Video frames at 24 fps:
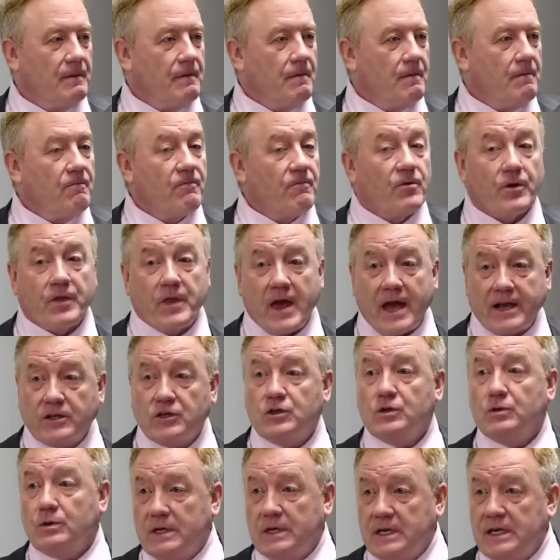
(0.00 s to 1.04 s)
For that,
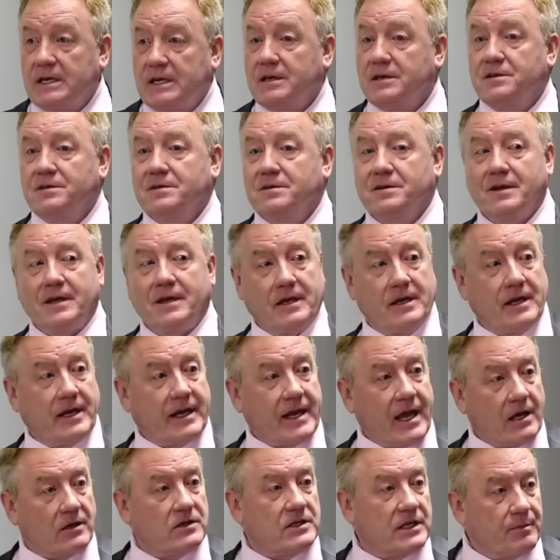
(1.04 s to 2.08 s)
you need an
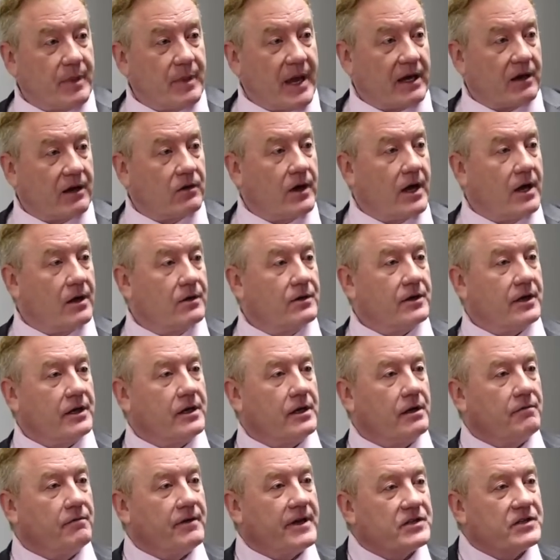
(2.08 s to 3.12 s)
accounting background, an
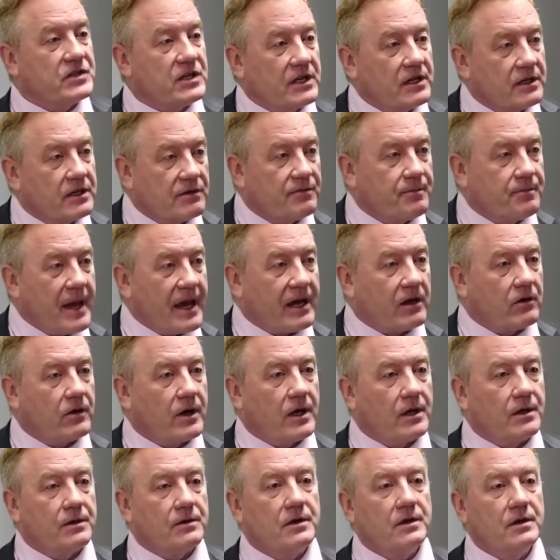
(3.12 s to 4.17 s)
investigative
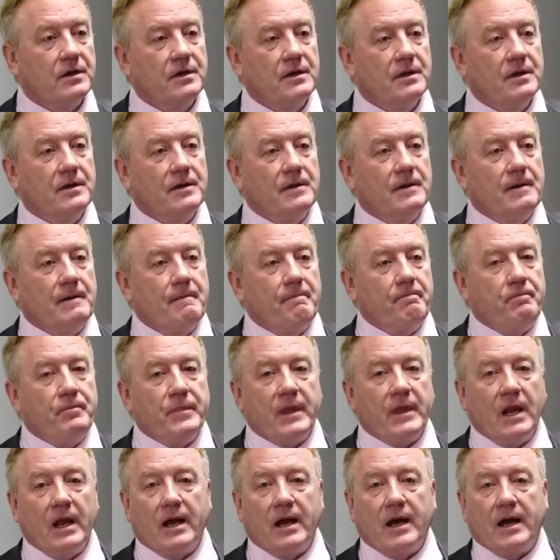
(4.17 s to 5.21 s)
background.
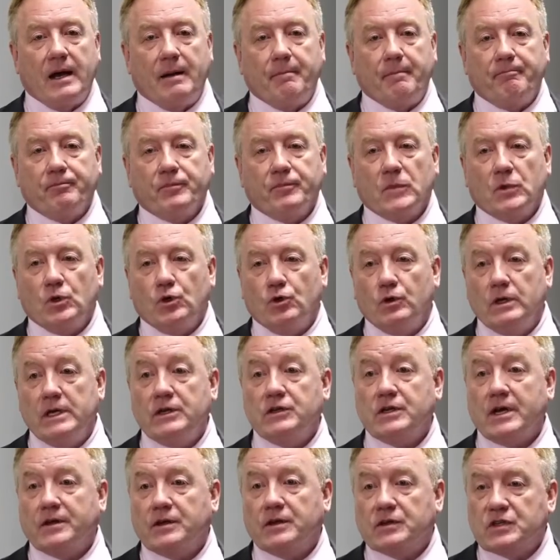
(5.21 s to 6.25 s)
You need to
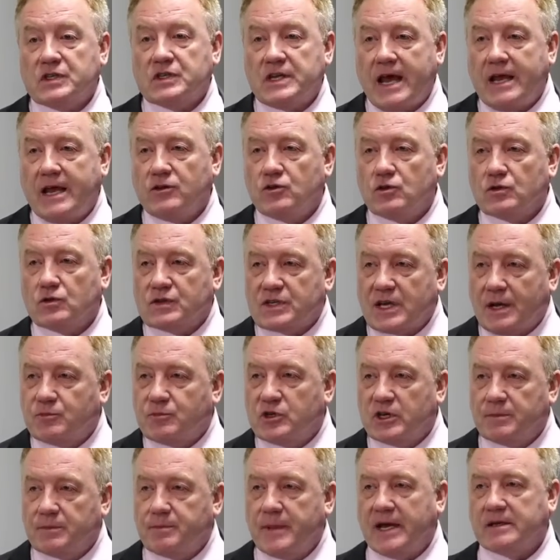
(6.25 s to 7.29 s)
understand your
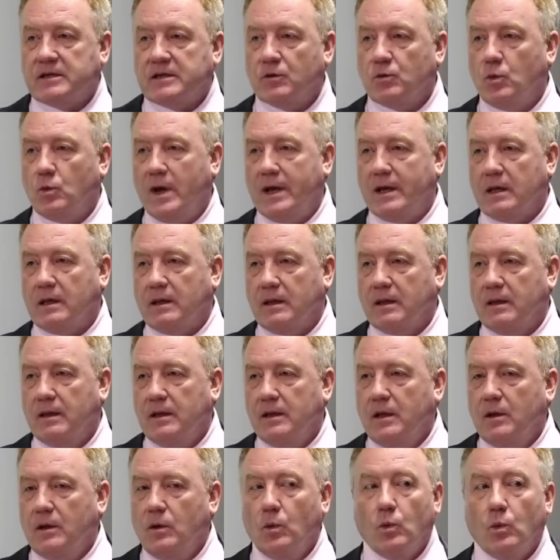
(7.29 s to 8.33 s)
subject matter well.
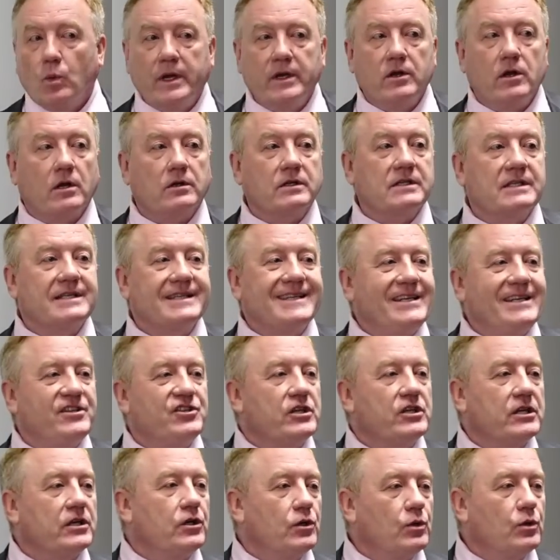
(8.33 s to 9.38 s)
We're not
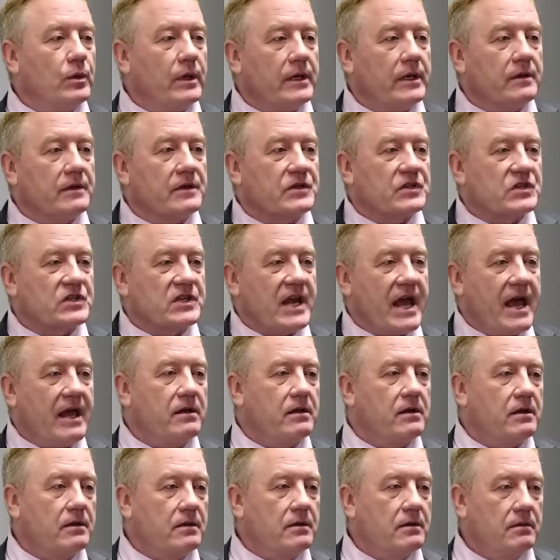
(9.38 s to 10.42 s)
teaching you in the
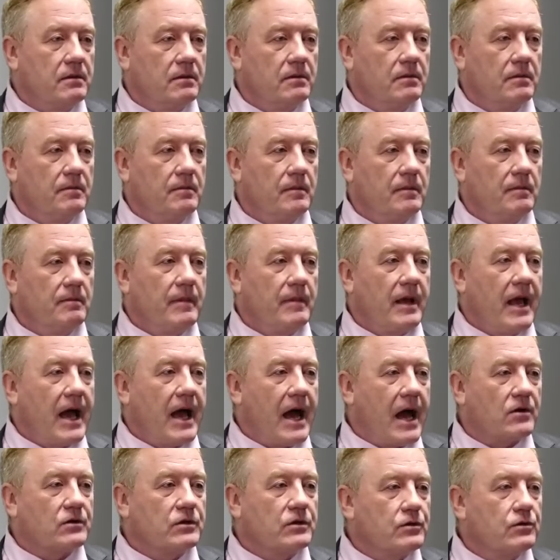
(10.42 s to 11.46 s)
standard how
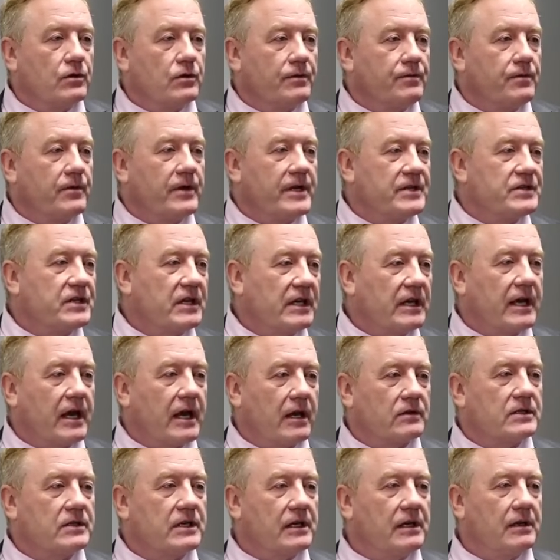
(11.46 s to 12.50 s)
to do a forensic
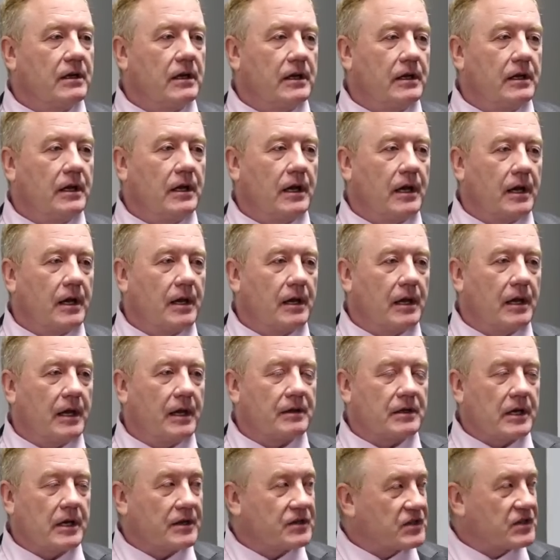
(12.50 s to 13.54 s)
accounting
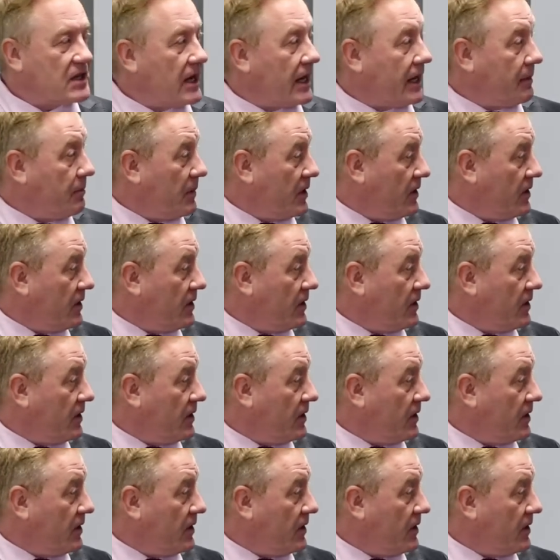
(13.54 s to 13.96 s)
assignment.